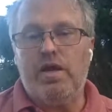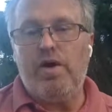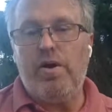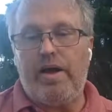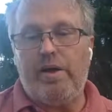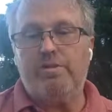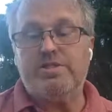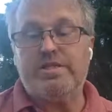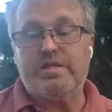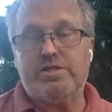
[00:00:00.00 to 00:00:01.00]
and I
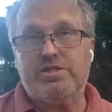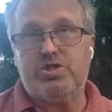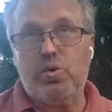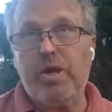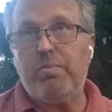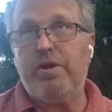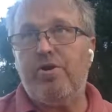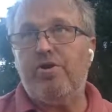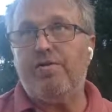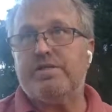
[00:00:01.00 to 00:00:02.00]
was extremely
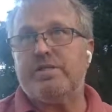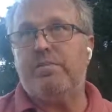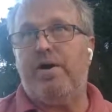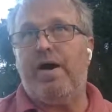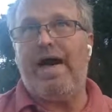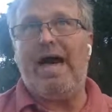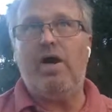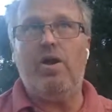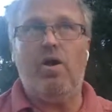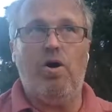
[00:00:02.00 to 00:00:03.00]
nervous about
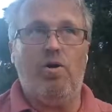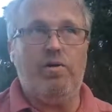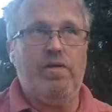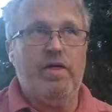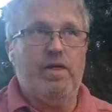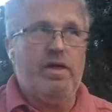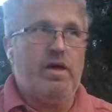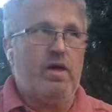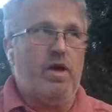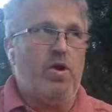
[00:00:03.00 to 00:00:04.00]
how long,
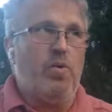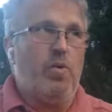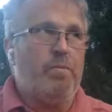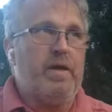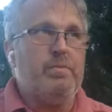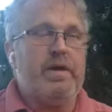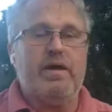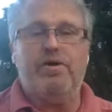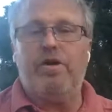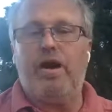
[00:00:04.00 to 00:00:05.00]
me
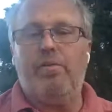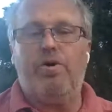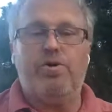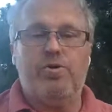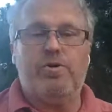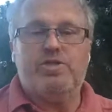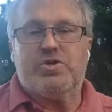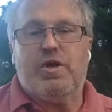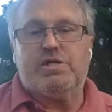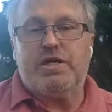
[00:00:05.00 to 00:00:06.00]
being I work new
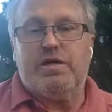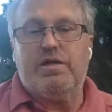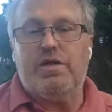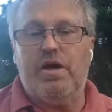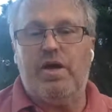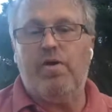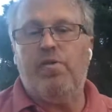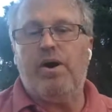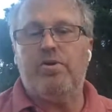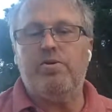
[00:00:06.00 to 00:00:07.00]
construction,
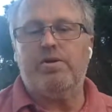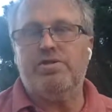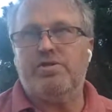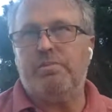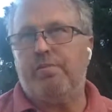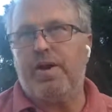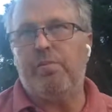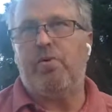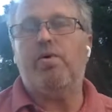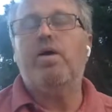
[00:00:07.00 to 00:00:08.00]
I'm a
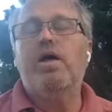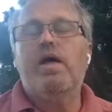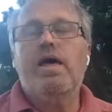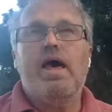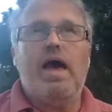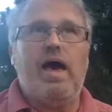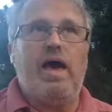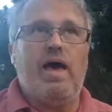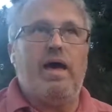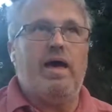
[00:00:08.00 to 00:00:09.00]
plumber,
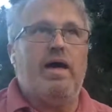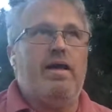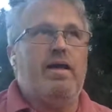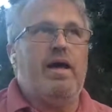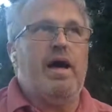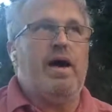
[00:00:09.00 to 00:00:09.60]
and